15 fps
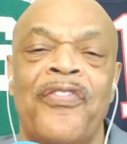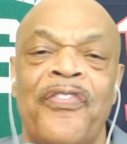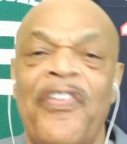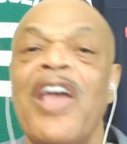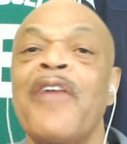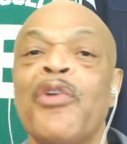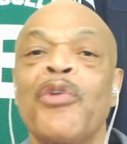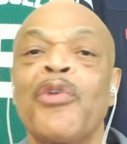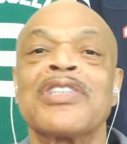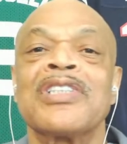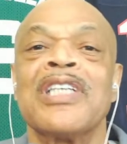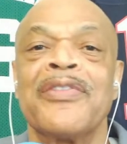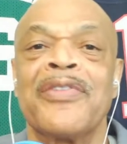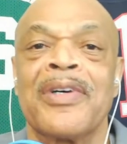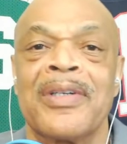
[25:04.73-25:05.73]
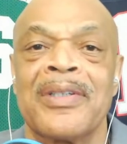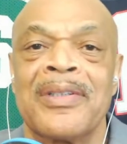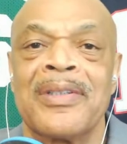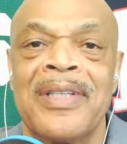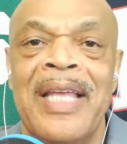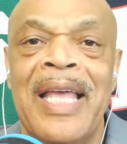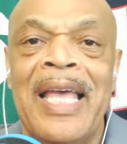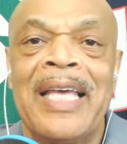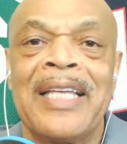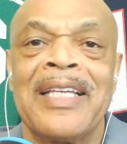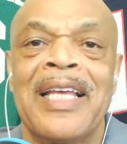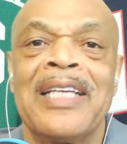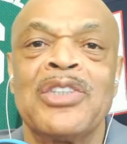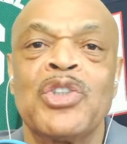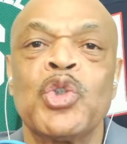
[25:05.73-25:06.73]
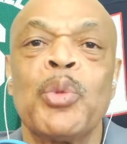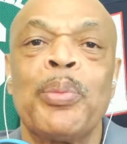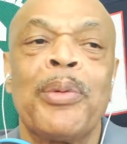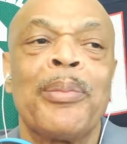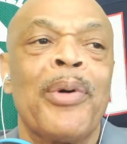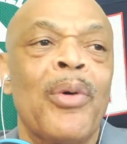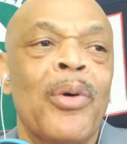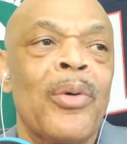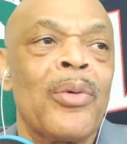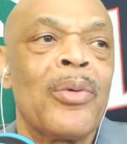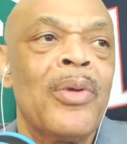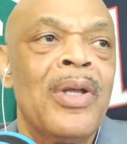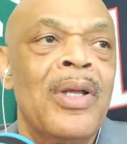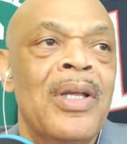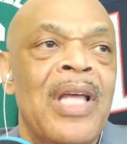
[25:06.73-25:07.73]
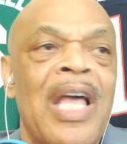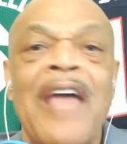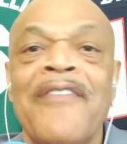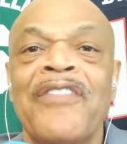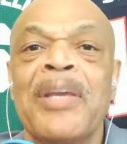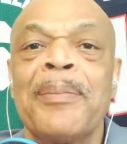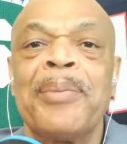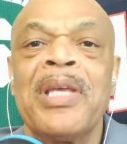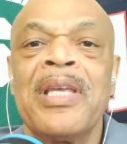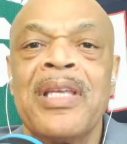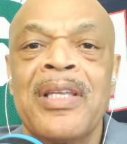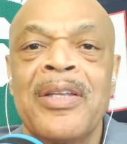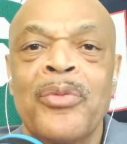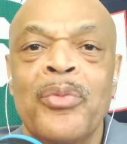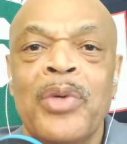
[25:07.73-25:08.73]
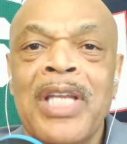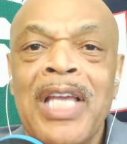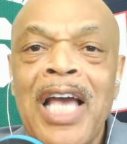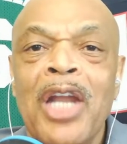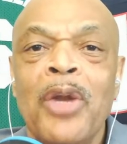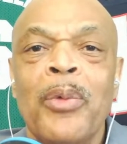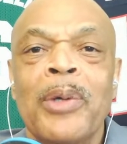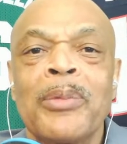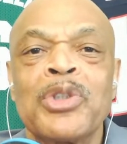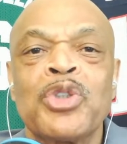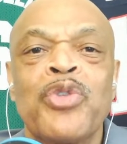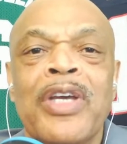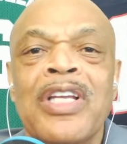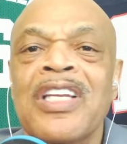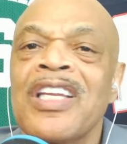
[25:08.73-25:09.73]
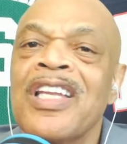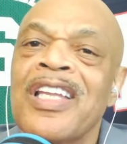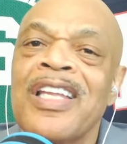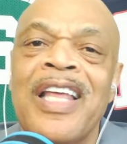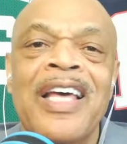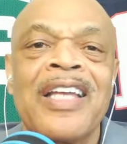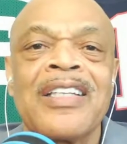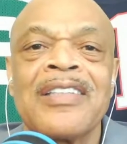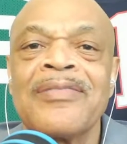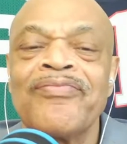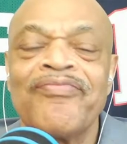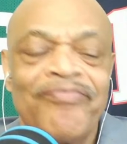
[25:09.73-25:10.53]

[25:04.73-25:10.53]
favorite receiver and a Super Bowl MVP, when he got away with trading in that,